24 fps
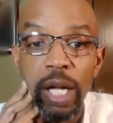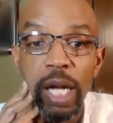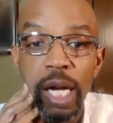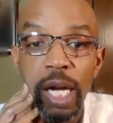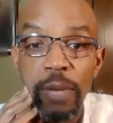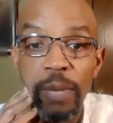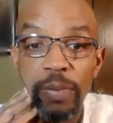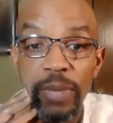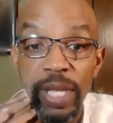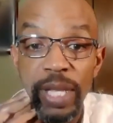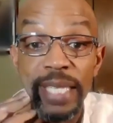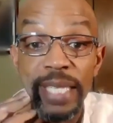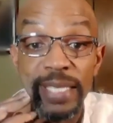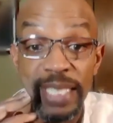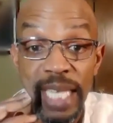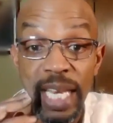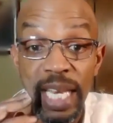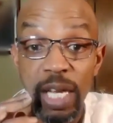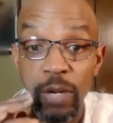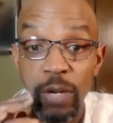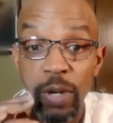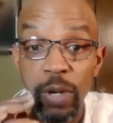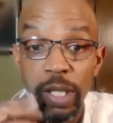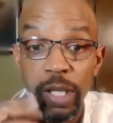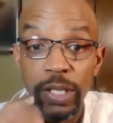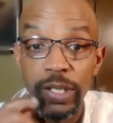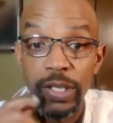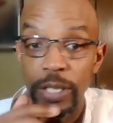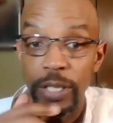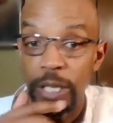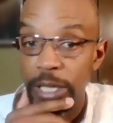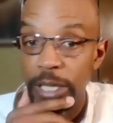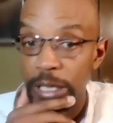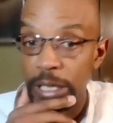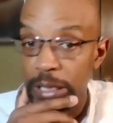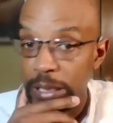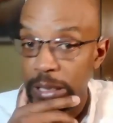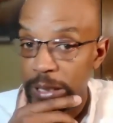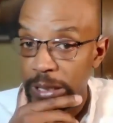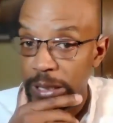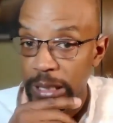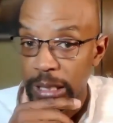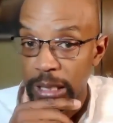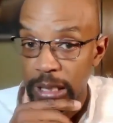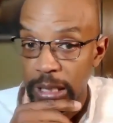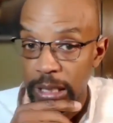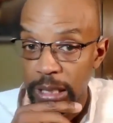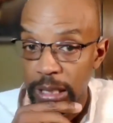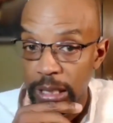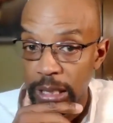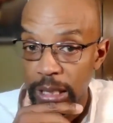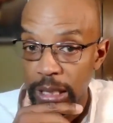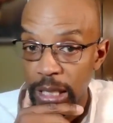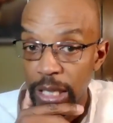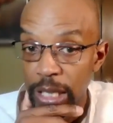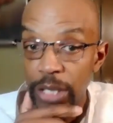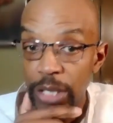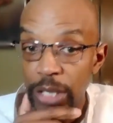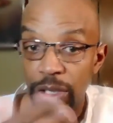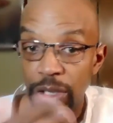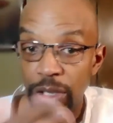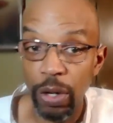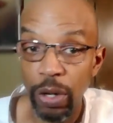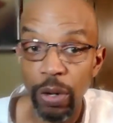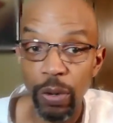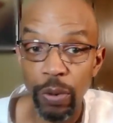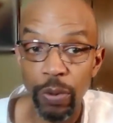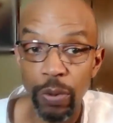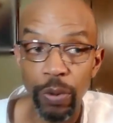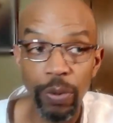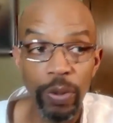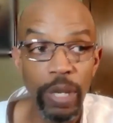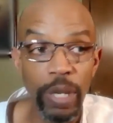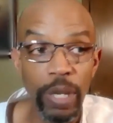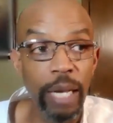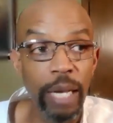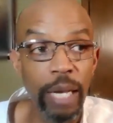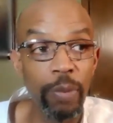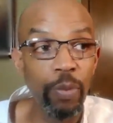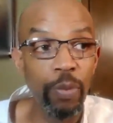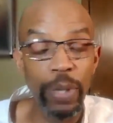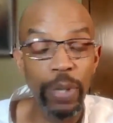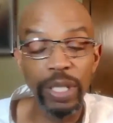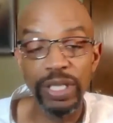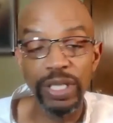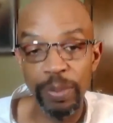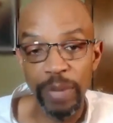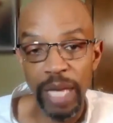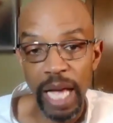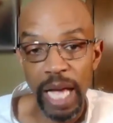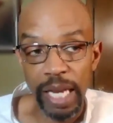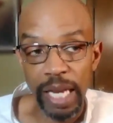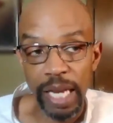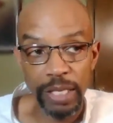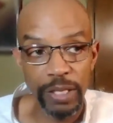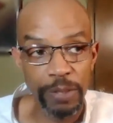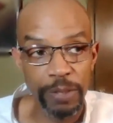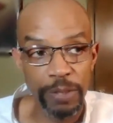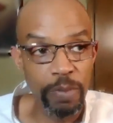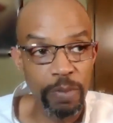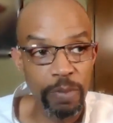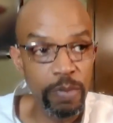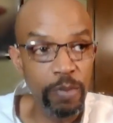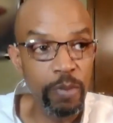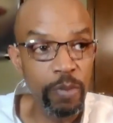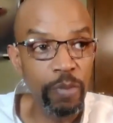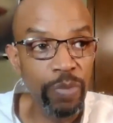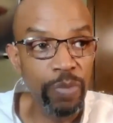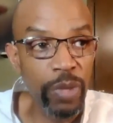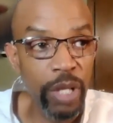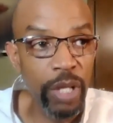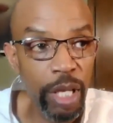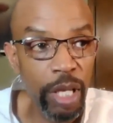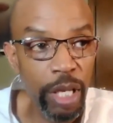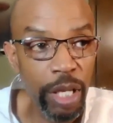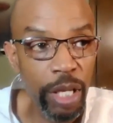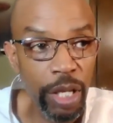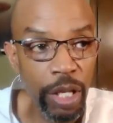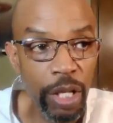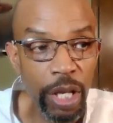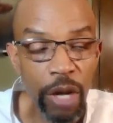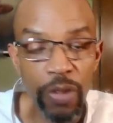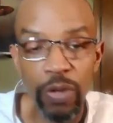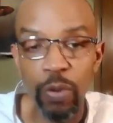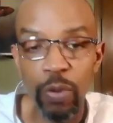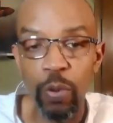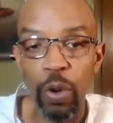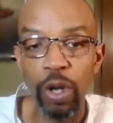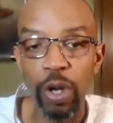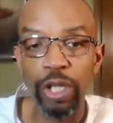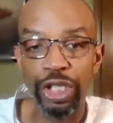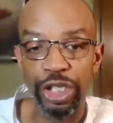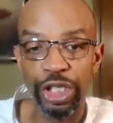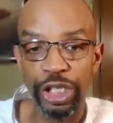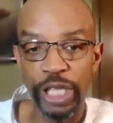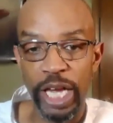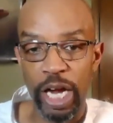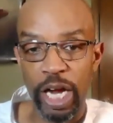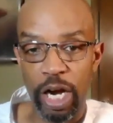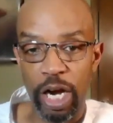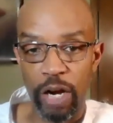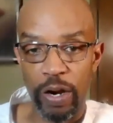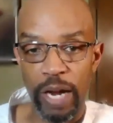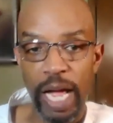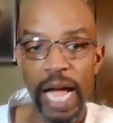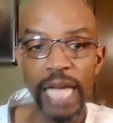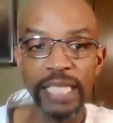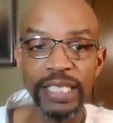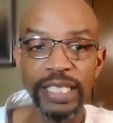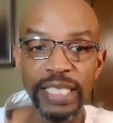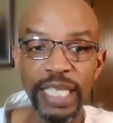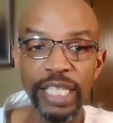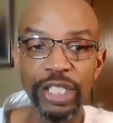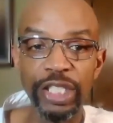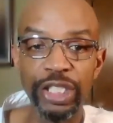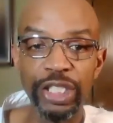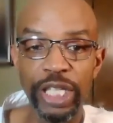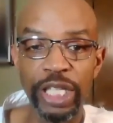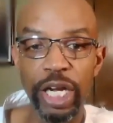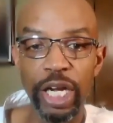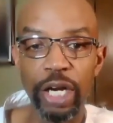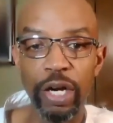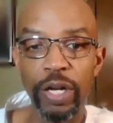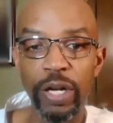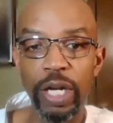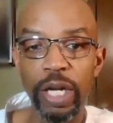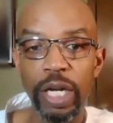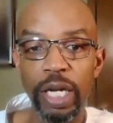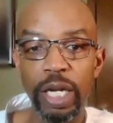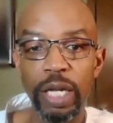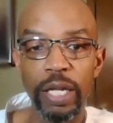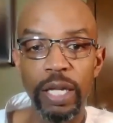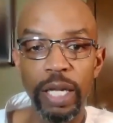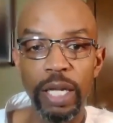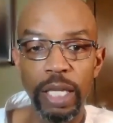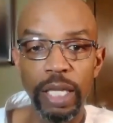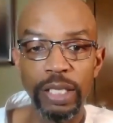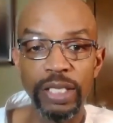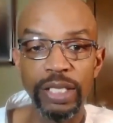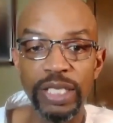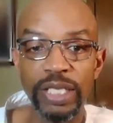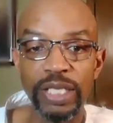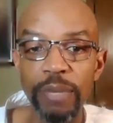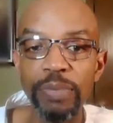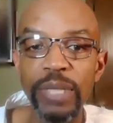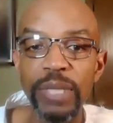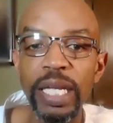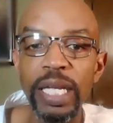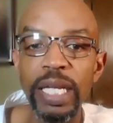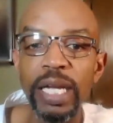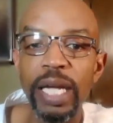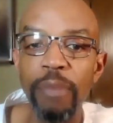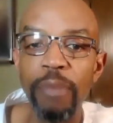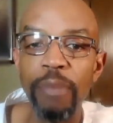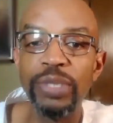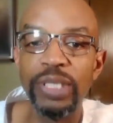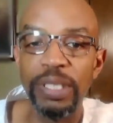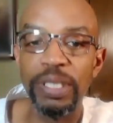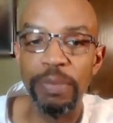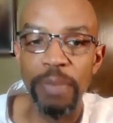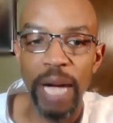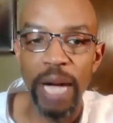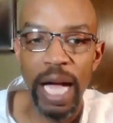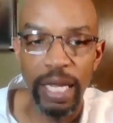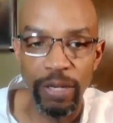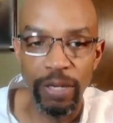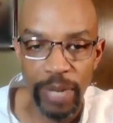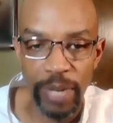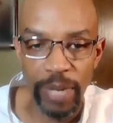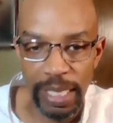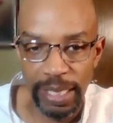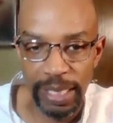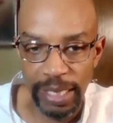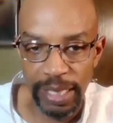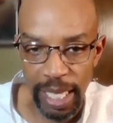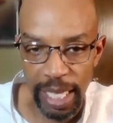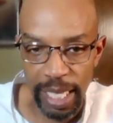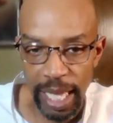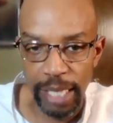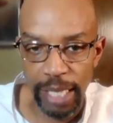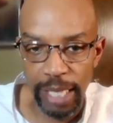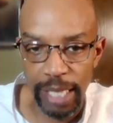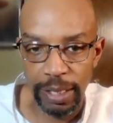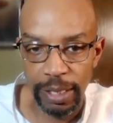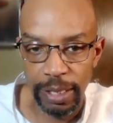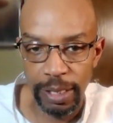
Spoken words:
the aesthetic works. So, what is semiotics? You know the word chair. I say chair. Something comes to mind when I say that.